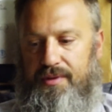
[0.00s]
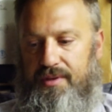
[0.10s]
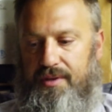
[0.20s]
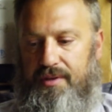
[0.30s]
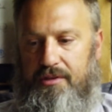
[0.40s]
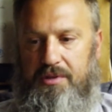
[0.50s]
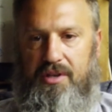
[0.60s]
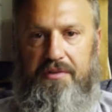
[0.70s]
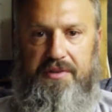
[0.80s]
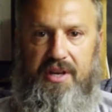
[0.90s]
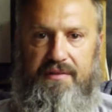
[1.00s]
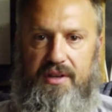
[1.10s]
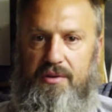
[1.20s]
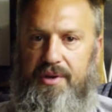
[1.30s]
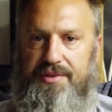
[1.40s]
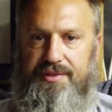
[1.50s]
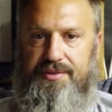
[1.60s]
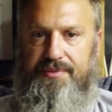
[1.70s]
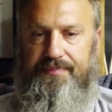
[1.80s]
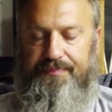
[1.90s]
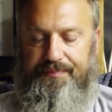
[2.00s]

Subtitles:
So let me know if you have any questions.